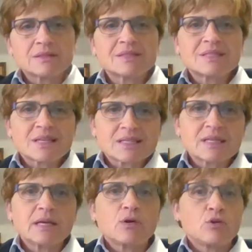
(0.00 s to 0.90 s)

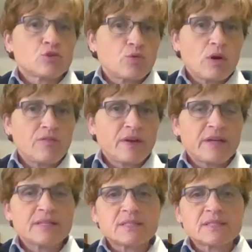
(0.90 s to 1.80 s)
6/8 or
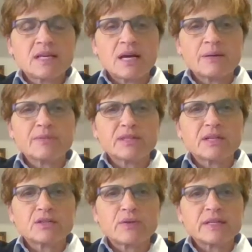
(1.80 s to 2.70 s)
12/8 the time that
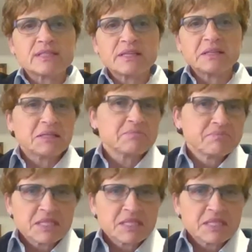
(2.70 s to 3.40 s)
they're translated in.